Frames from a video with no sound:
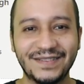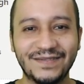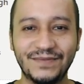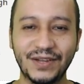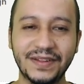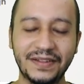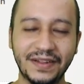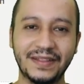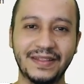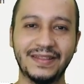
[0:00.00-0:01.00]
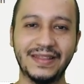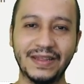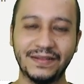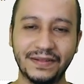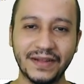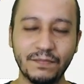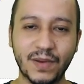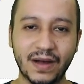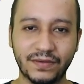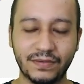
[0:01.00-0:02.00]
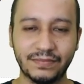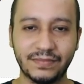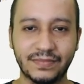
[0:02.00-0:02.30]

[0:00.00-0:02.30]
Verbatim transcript: we can see the the same pattern